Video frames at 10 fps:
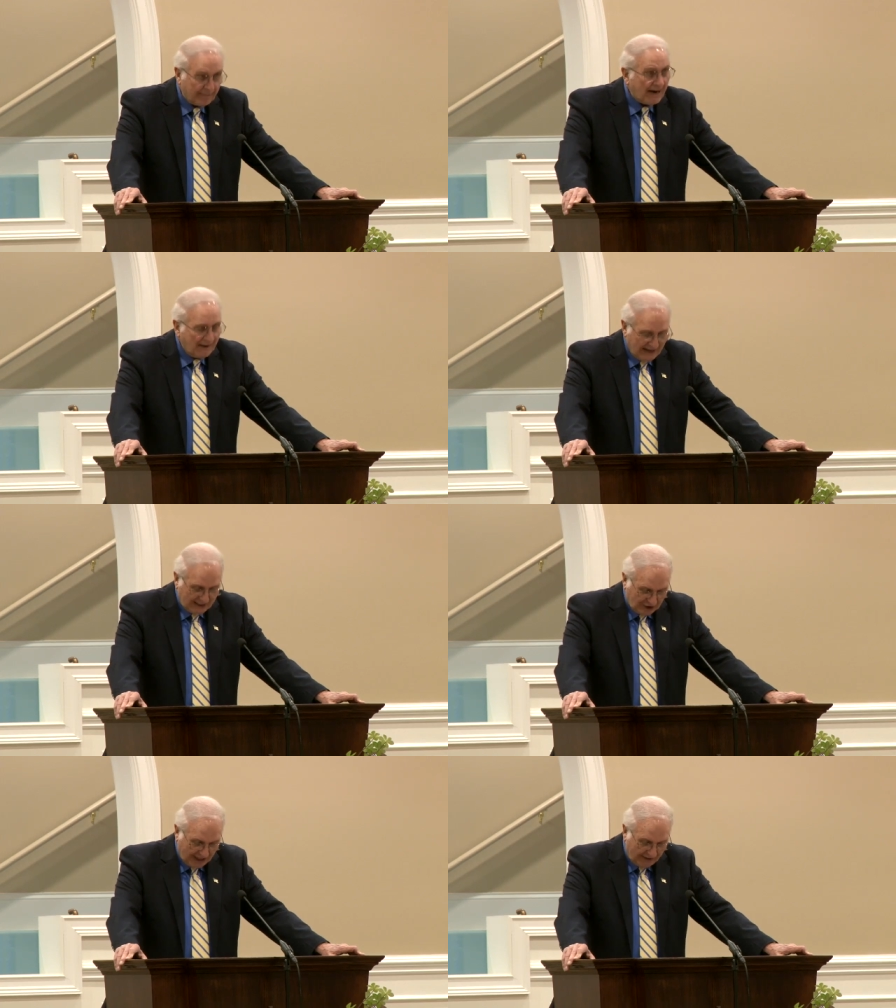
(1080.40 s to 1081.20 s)
Prepare
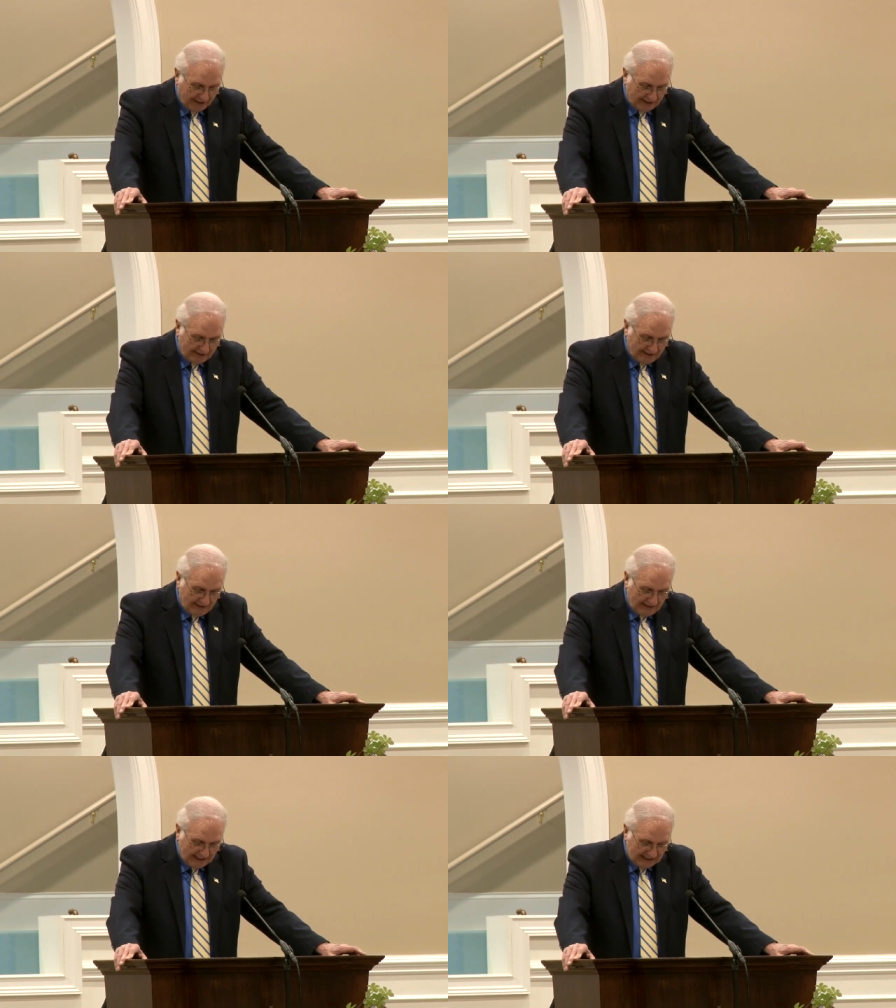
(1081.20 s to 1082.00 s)
thy chariot,
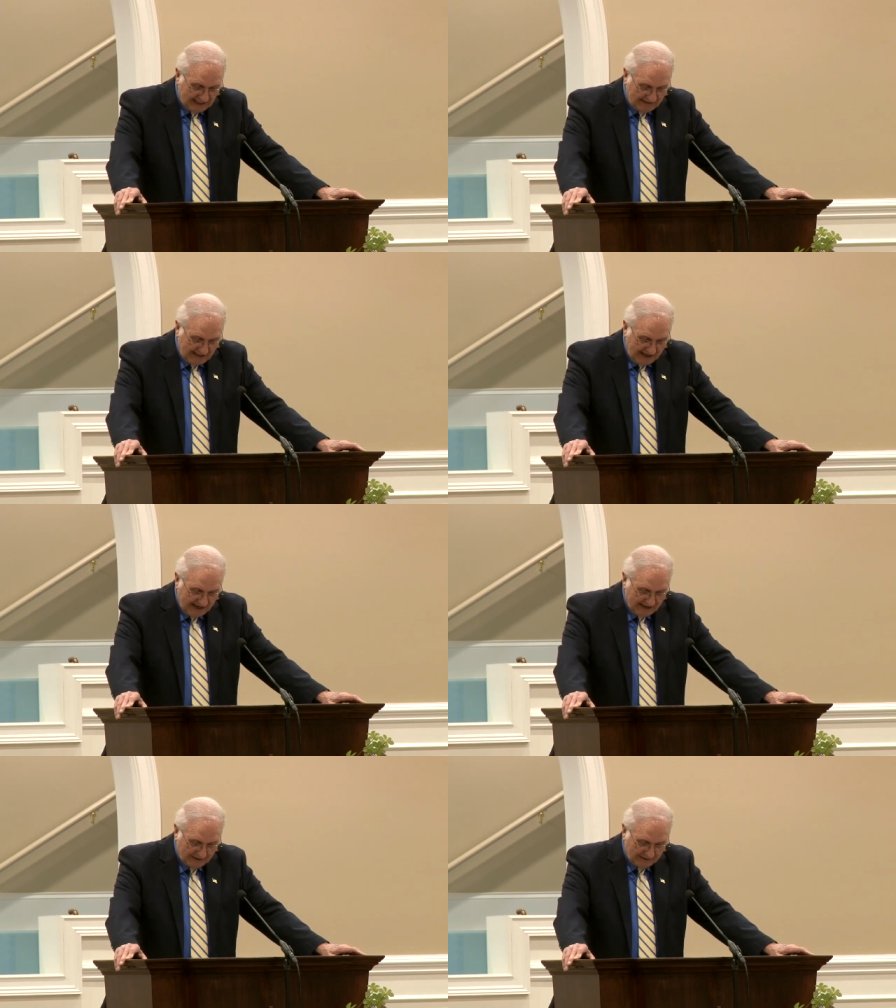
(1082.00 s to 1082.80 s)
and get thee
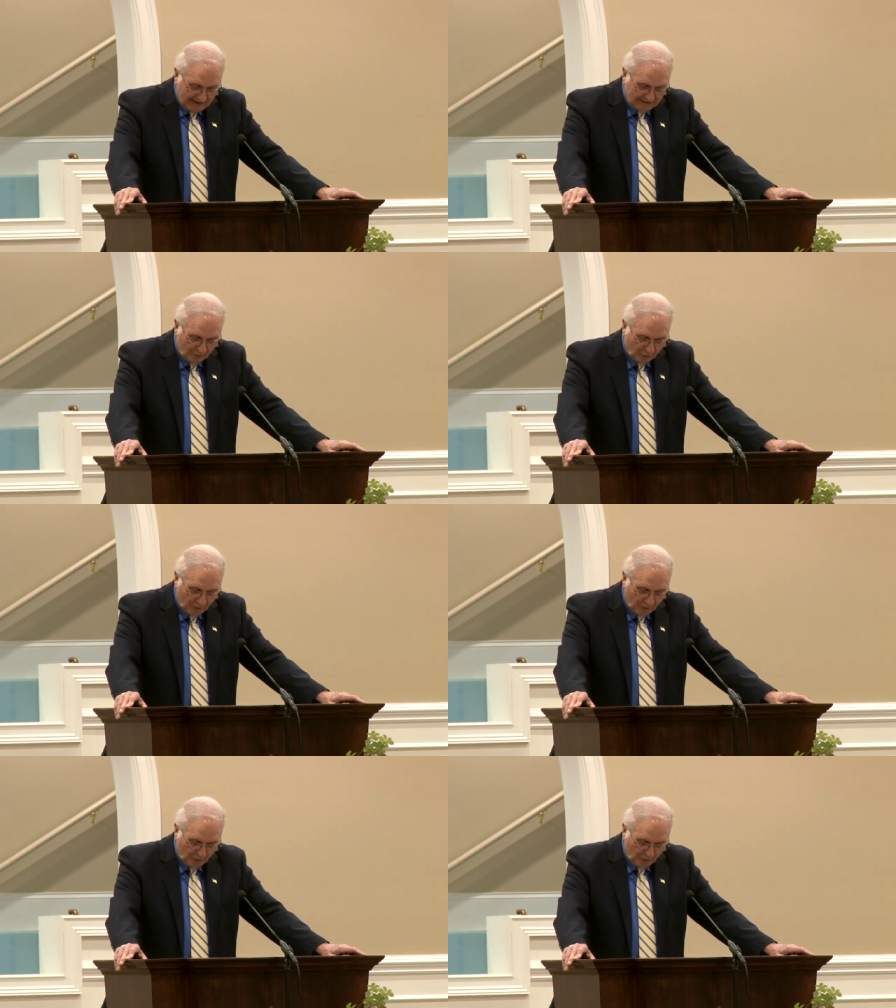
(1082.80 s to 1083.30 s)
down, that the